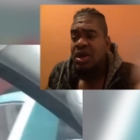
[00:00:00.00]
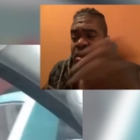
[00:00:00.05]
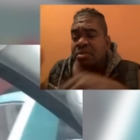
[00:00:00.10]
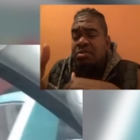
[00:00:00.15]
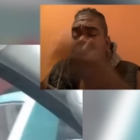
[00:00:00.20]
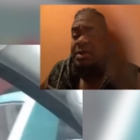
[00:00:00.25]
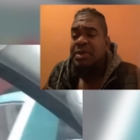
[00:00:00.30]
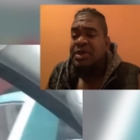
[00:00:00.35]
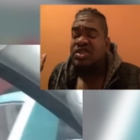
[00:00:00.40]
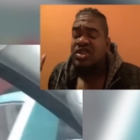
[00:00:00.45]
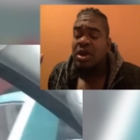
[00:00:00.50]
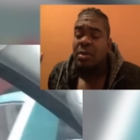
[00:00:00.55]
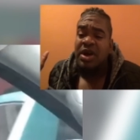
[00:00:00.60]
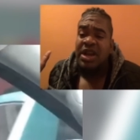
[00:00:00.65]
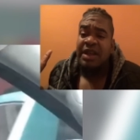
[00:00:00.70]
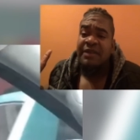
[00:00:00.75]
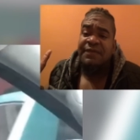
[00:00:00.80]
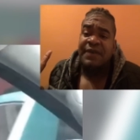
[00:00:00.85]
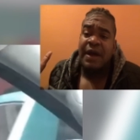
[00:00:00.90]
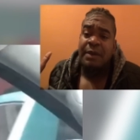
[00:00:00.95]
Maybe some of
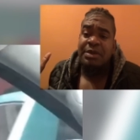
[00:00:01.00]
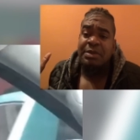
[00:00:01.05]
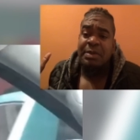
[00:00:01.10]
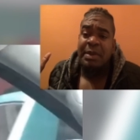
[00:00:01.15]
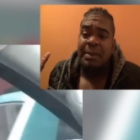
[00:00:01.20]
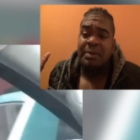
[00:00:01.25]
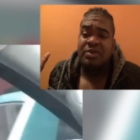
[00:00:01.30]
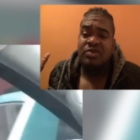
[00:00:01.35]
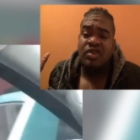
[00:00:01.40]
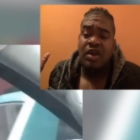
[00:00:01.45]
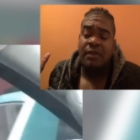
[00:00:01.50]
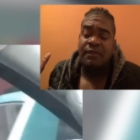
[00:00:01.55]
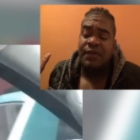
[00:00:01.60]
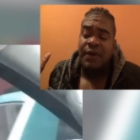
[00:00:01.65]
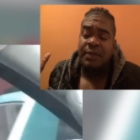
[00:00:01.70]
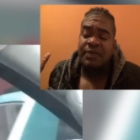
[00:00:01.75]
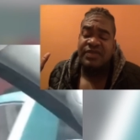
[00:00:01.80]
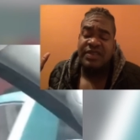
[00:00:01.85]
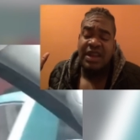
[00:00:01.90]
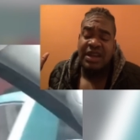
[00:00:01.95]
their family members come
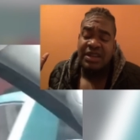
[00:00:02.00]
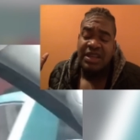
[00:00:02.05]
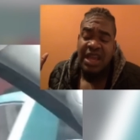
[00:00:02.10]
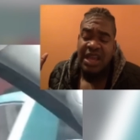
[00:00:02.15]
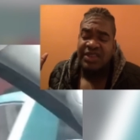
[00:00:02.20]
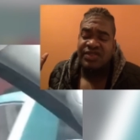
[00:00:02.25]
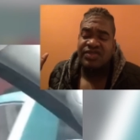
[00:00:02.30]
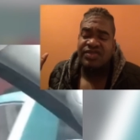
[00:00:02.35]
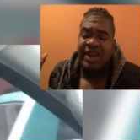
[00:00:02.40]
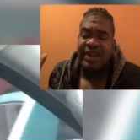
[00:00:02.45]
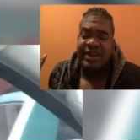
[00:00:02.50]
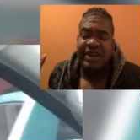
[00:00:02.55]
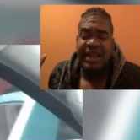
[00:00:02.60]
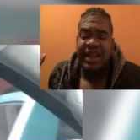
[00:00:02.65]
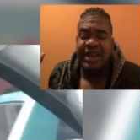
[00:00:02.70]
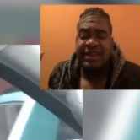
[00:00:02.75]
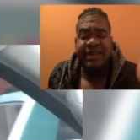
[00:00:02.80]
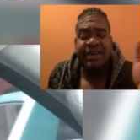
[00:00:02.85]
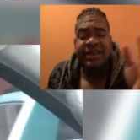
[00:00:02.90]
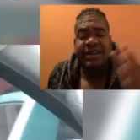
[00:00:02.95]
from St. Kitts and they
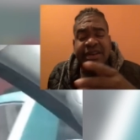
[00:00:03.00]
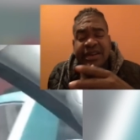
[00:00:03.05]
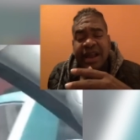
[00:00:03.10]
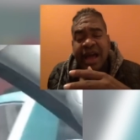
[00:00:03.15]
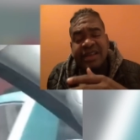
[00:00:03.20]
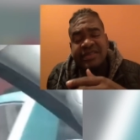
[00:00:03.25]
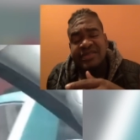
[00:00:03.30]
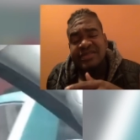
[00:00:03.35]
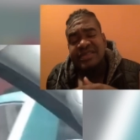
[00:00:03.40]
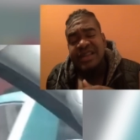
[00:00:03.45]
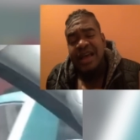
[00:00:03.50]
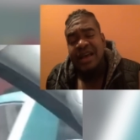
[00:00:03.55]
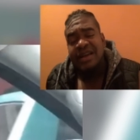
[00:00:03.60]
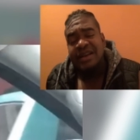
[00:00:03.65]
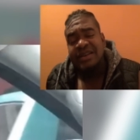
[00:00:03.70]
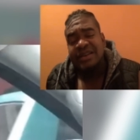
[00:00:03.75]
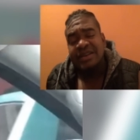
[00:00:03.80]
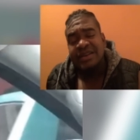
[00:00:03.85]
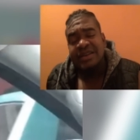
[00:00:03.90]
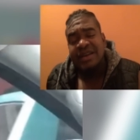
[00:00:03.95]
get a little
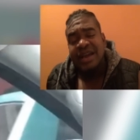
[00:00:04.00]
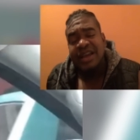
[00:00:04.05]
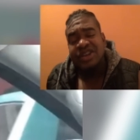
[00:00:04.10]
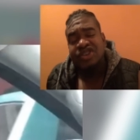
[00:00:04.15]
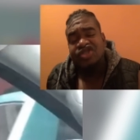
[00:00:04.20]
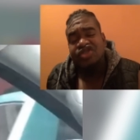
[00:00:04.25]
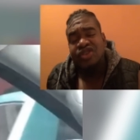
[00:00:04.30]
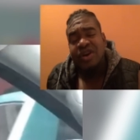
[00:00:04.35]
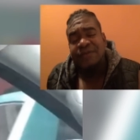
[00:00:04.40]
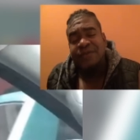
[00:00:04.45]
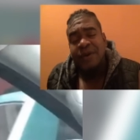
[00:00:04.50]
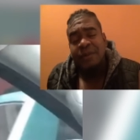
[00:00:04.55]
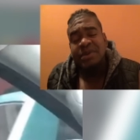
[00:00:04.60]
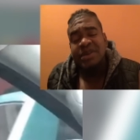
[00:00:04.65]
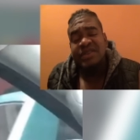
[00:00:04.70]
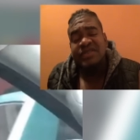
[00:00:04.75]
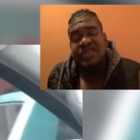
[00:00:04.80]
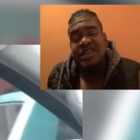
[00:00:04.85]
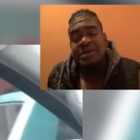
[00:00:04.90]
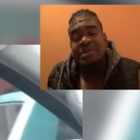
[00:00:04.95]
extra from
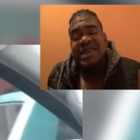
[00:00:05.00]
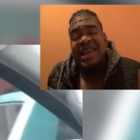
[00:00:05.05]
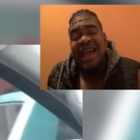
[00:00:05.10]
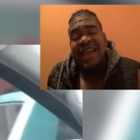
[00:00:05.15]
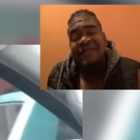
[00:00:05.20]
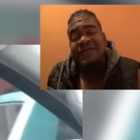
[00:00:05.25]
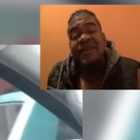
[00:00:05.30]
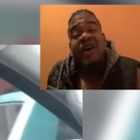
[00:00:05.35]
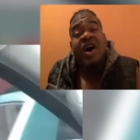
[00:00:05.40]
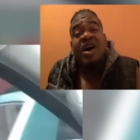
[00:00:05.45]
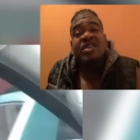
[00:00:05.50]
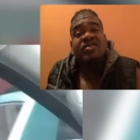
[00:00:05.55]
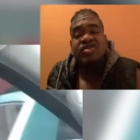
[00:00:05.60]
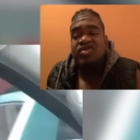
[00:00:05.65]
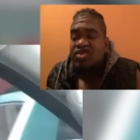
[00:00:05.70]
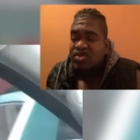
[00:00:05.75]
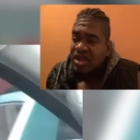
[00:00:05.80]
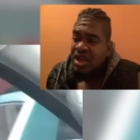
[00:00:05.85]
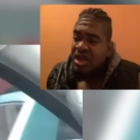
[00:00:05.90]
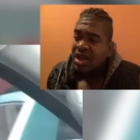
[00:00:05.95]
the CBI
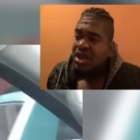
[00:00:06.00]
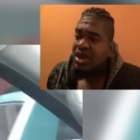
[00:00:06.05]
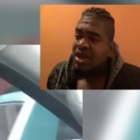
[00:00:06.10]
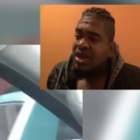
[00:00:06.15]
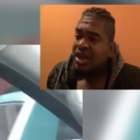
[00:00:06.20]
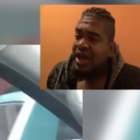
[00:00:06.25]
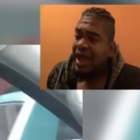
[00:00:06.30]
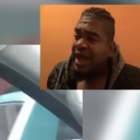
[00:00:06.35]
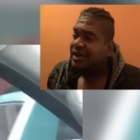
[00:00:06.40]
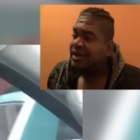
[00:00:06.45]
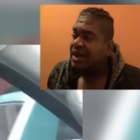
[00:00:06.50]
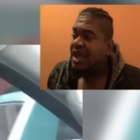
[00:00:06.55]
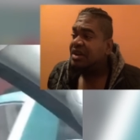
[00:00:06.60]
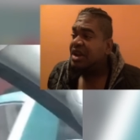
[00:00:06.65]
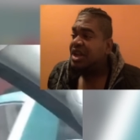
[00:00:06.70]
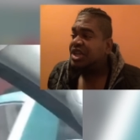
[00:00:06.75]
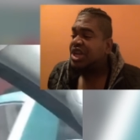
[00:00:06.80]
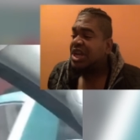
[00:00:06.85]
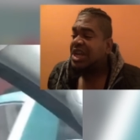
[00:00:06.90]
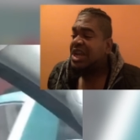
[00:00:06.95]
funds, and then
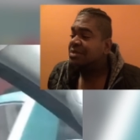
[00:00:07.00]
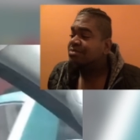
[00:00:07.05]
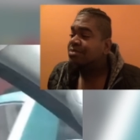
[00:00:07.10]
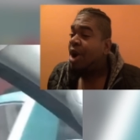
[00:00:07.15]
they check in,